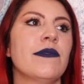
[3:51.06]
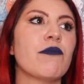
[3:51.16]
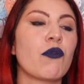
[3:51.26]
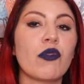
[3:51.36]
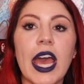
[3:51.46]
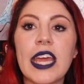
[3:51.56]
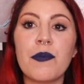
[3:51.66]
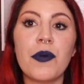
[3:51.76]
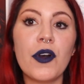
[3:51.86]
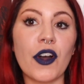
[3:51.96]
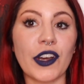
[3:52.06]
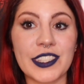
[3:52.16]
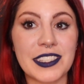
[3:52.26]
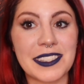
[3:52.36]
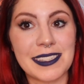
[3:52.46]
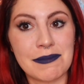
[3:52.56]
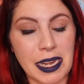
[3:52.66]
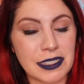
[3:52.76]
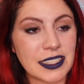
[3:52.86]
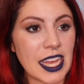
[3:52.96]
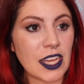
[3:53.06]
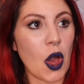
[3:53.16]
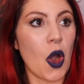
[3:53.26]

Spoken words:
red books, that it's like,